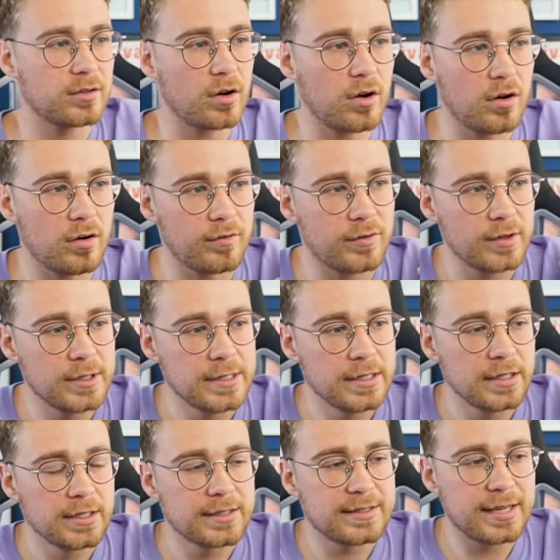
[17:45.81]
of
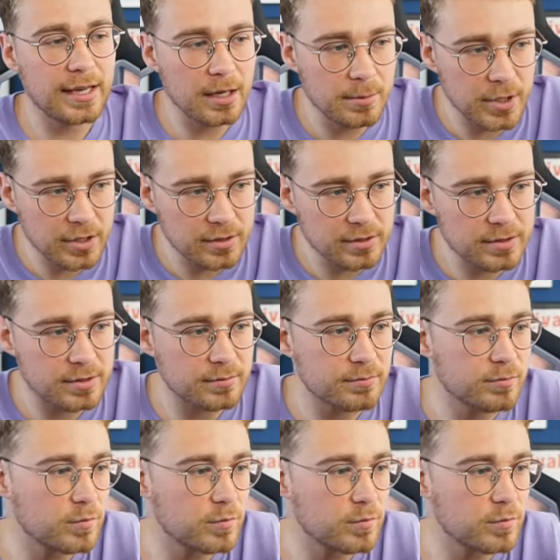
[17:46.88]
Tielemans.